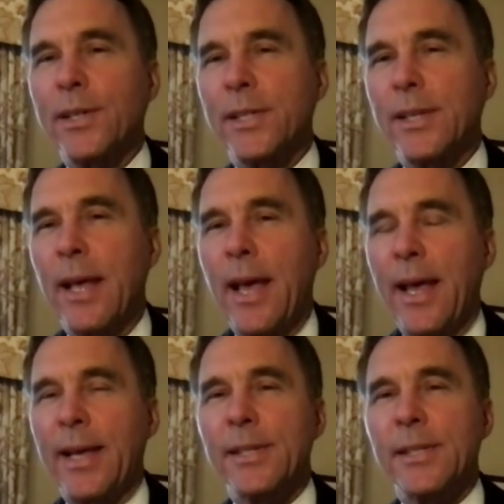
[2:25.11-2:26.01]

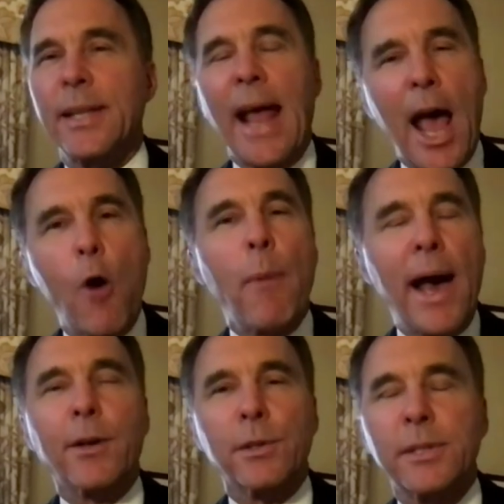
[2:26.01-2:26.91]
is that how
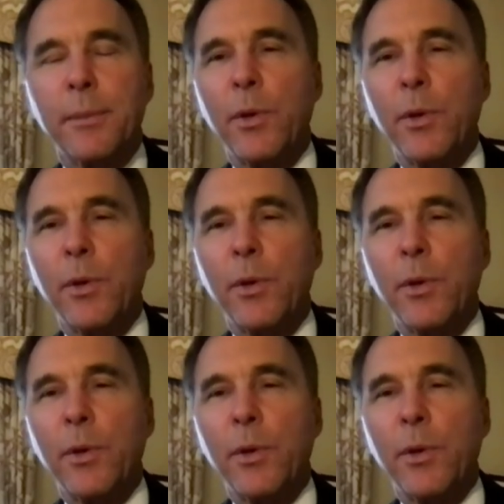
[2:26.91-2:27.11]
matters.